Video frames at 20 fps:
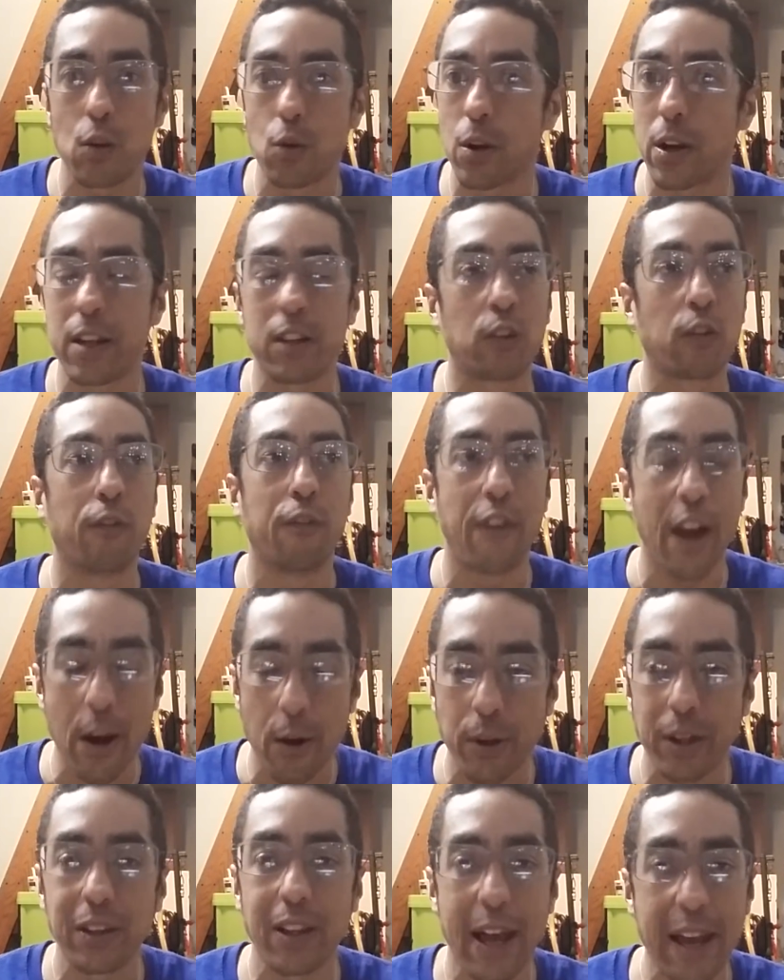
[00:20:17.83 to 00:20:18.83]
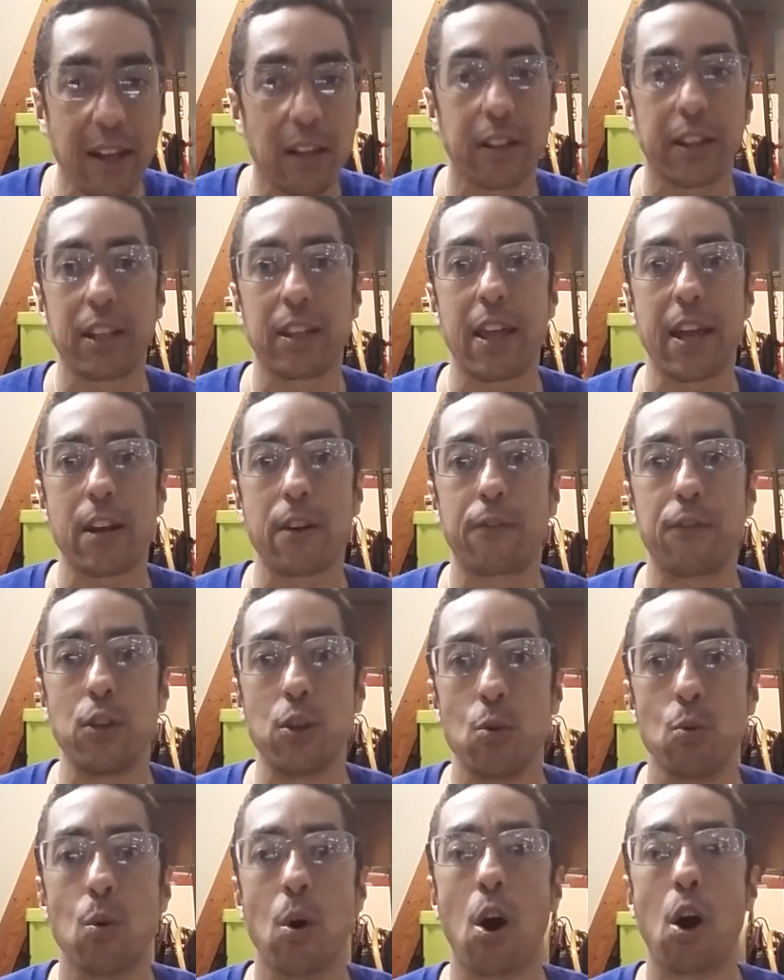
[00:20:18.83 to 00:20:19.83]
It's very likely that if
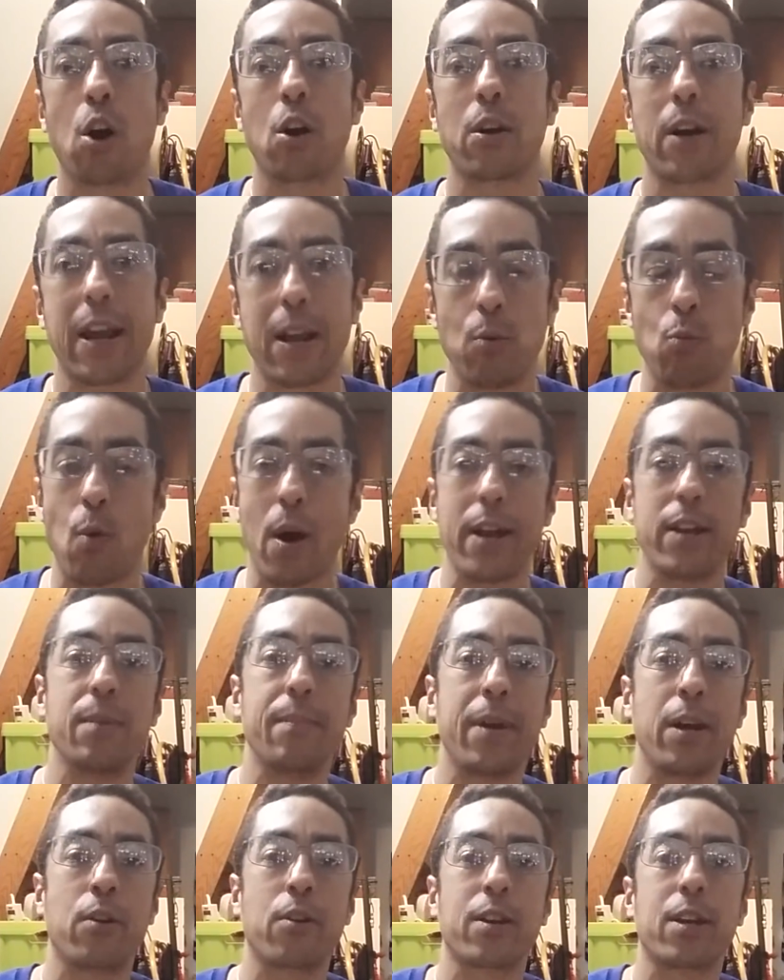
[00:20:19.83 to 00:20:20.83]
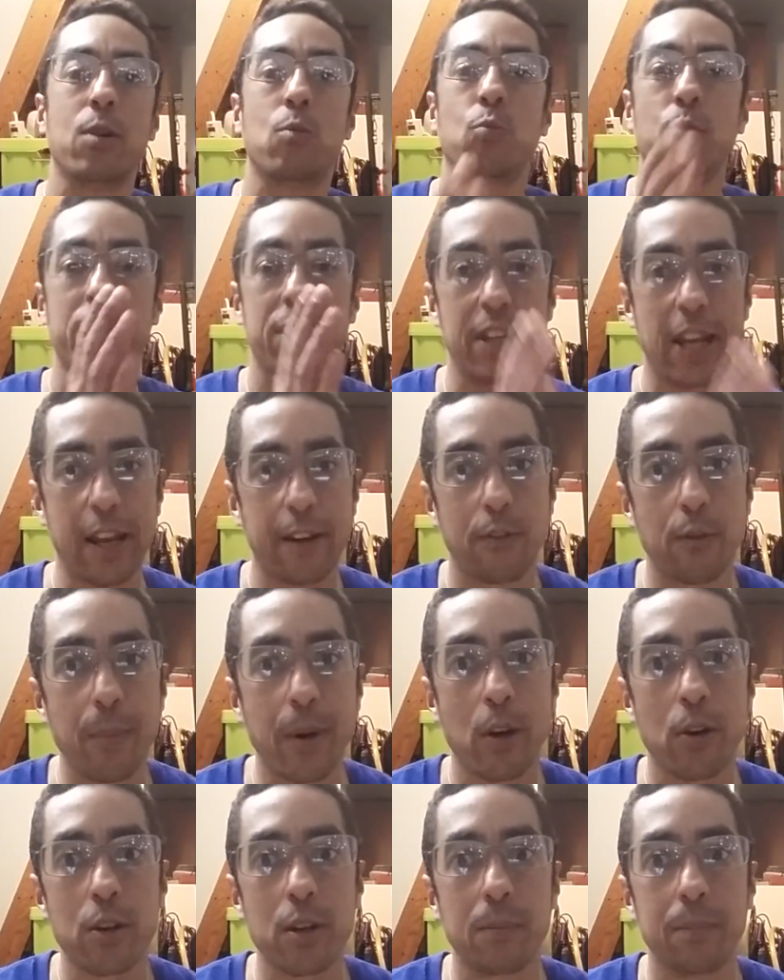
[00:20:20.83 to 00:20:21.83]
you are a white American with Native
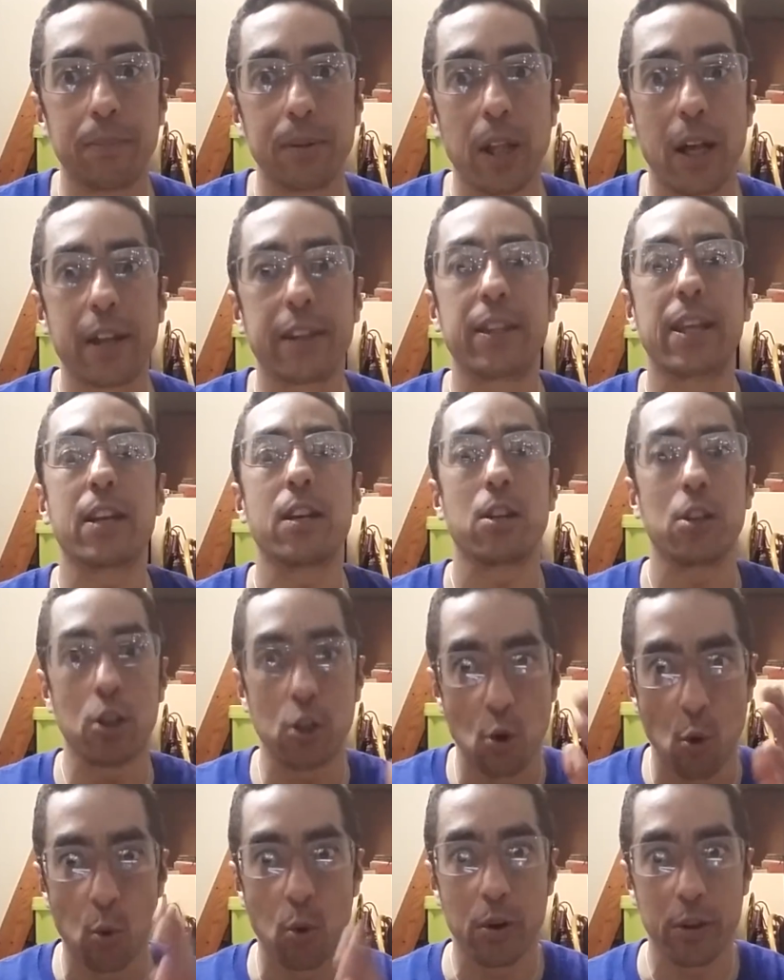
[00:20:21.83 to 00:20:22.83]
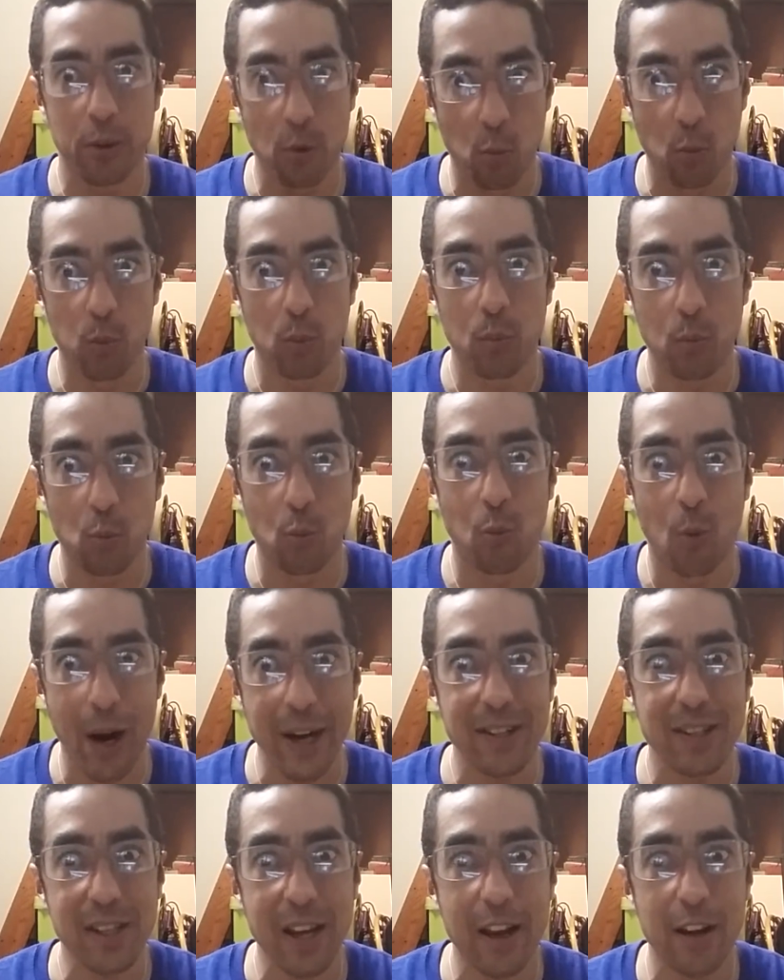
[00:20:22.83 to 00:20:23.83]
American blood, that the
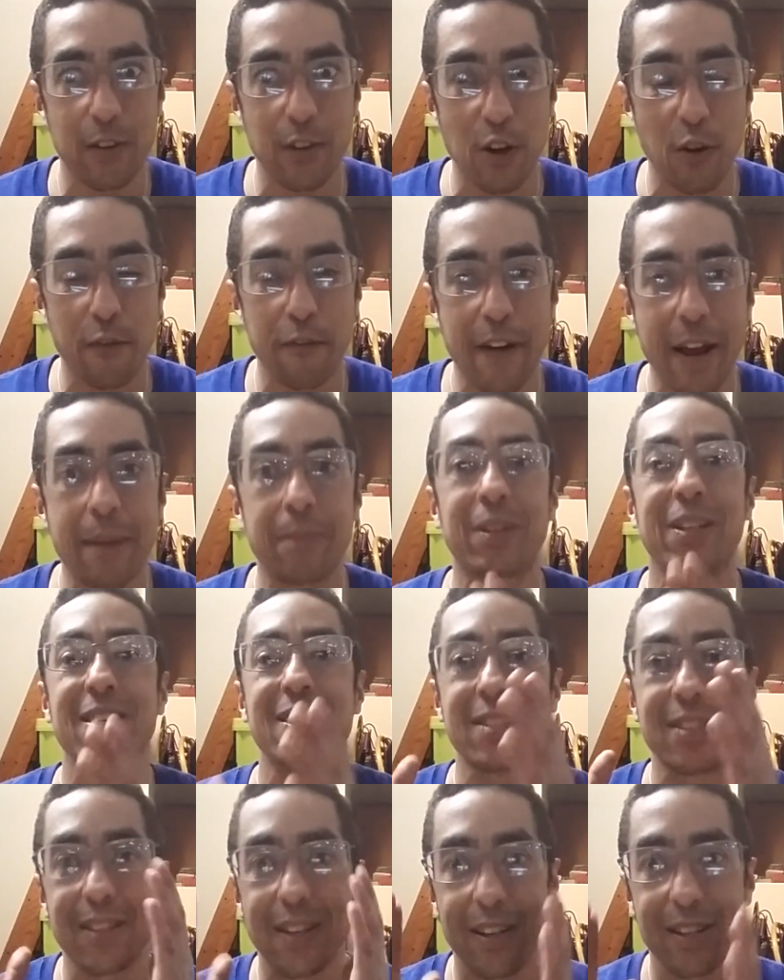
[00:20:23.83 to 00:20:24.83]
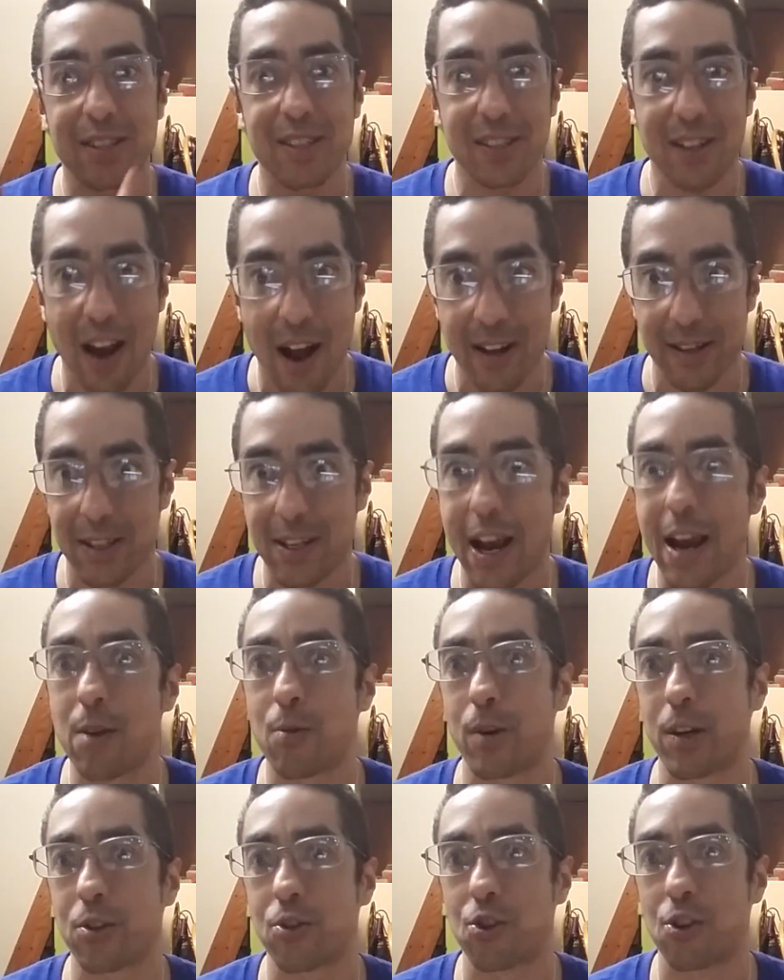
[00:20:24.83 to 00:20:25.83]
white side of your family is
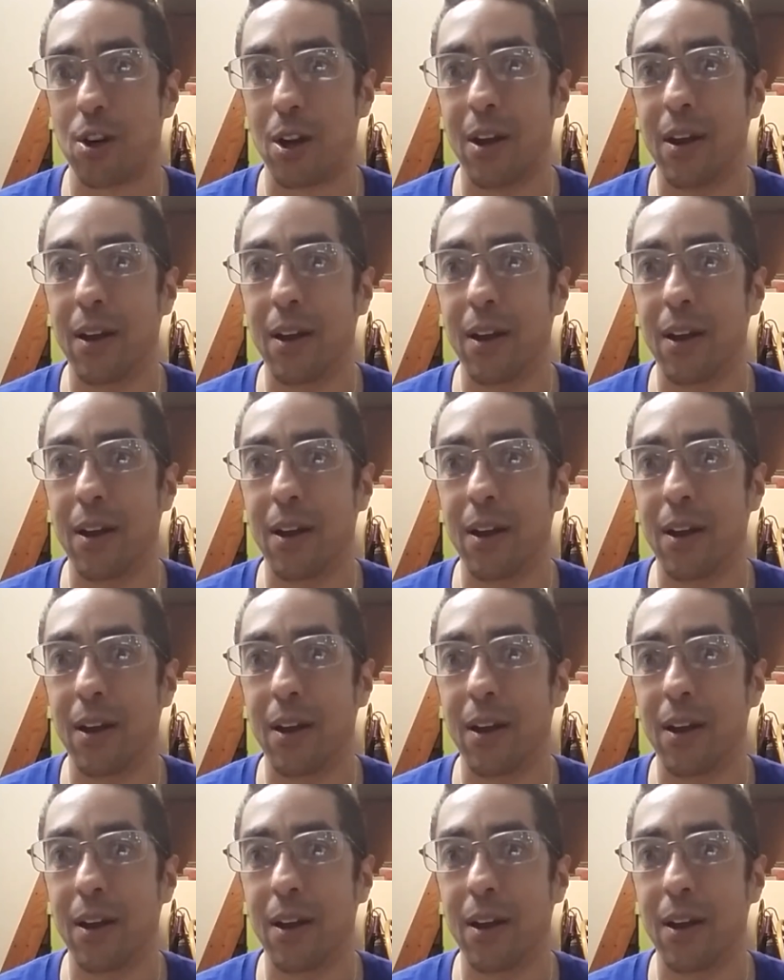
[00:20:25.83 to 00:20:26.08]
Scots-Irish.